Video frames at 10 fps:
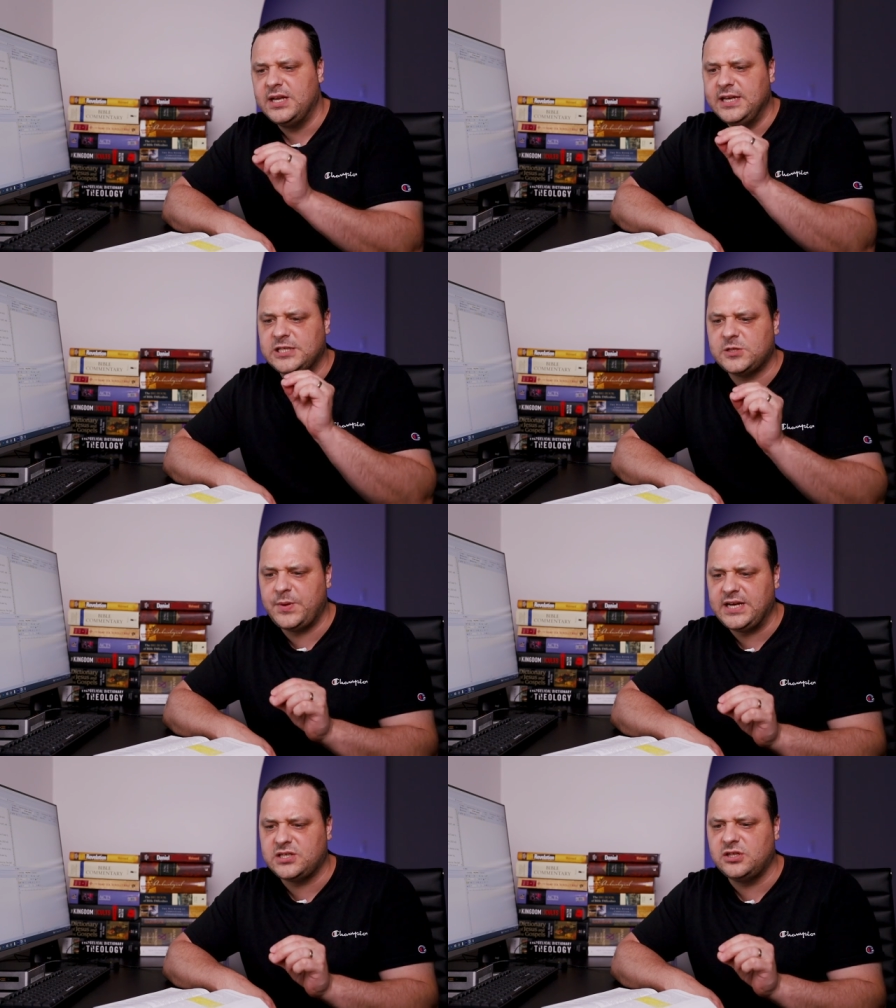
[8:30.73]
He
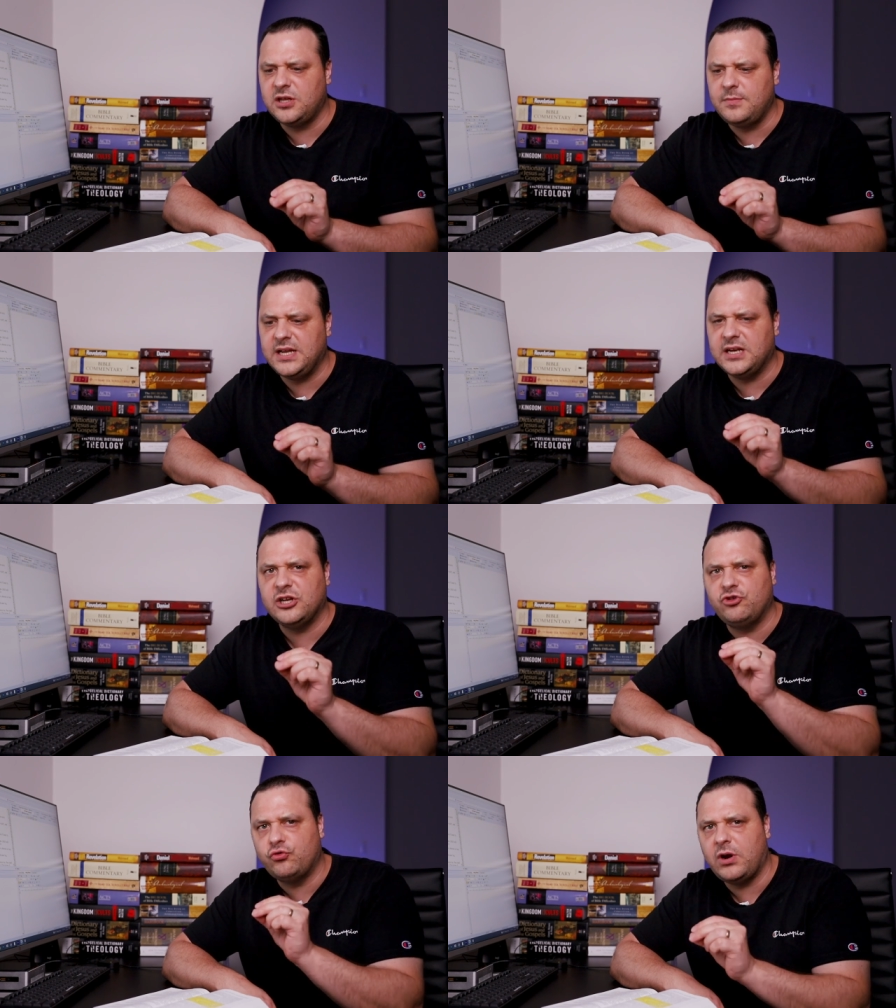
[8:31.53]
speaks to them in
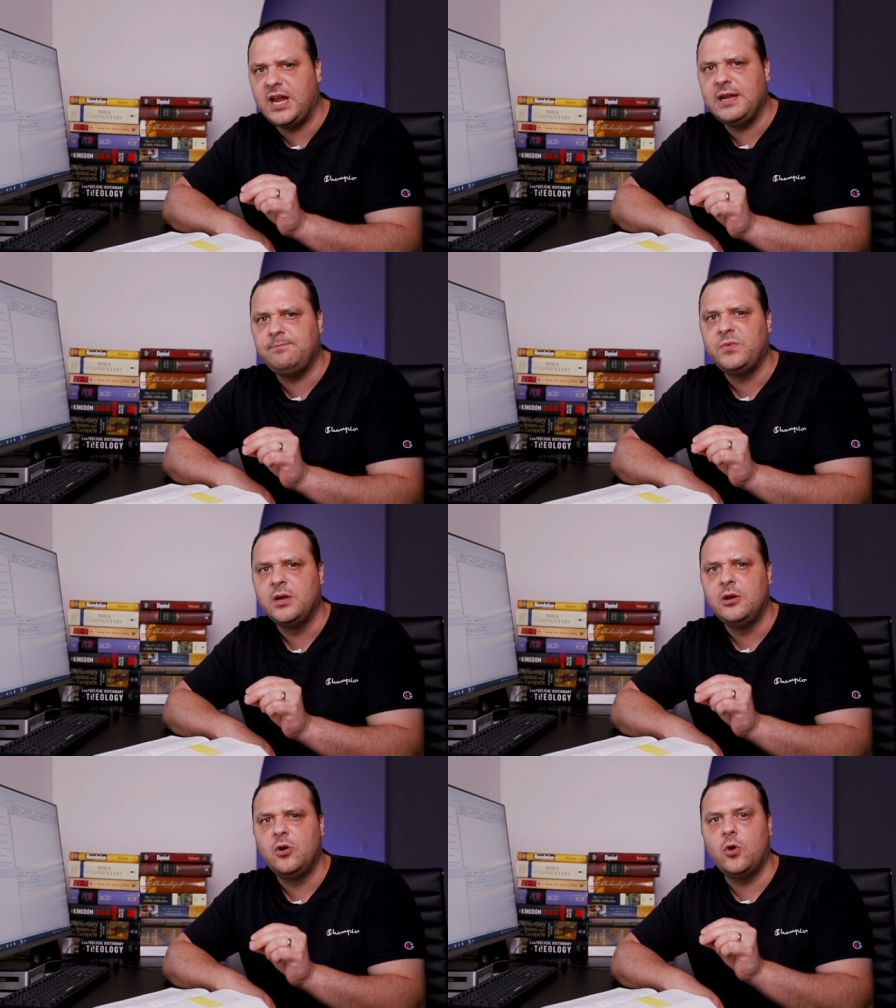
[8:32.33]
a dream
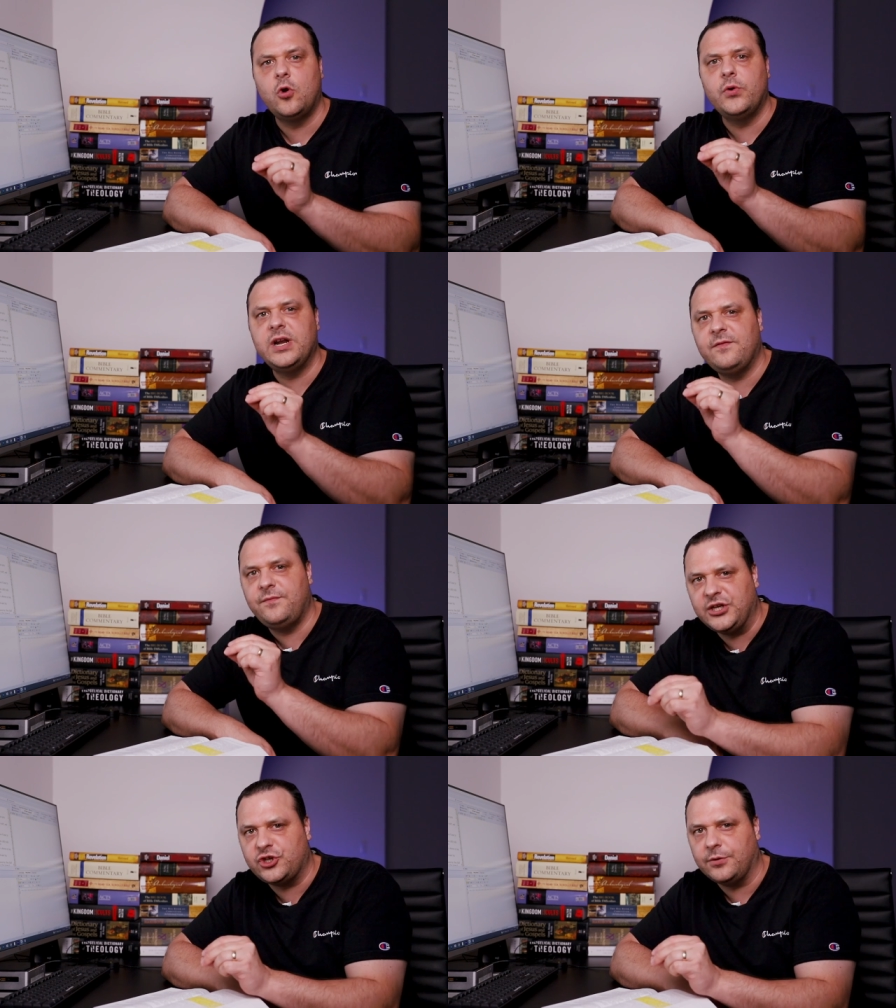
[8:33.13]
or in a
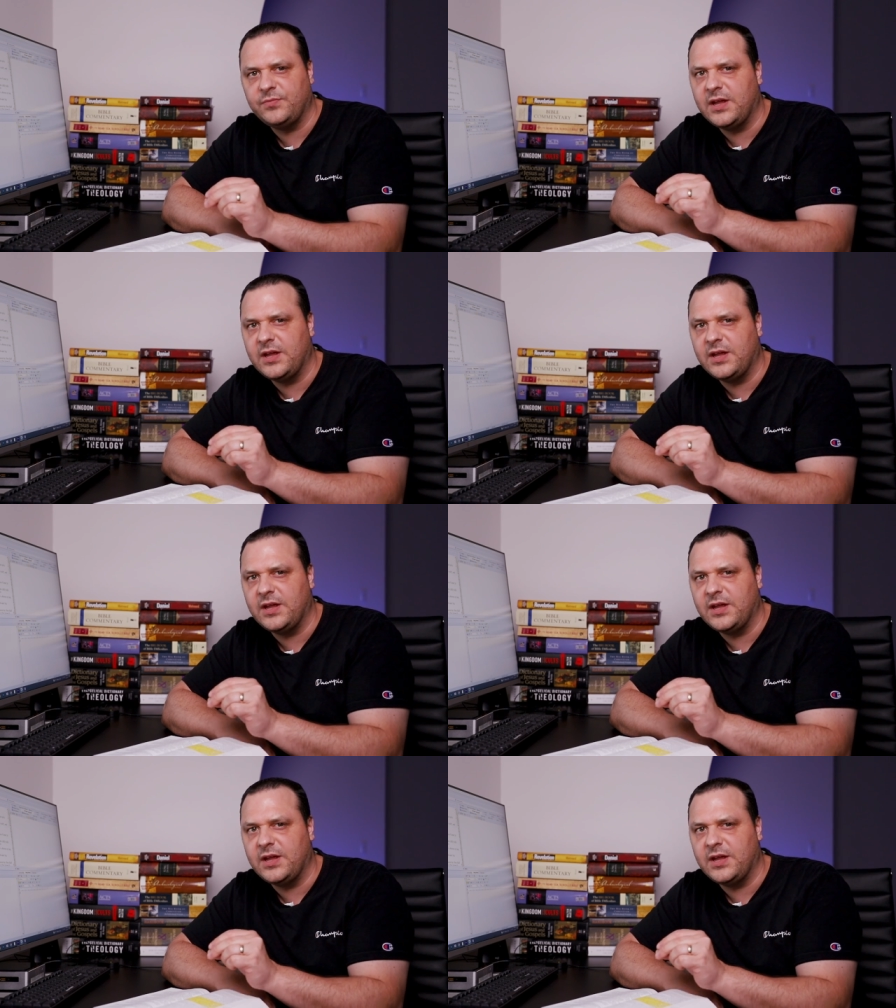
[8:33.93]
vision.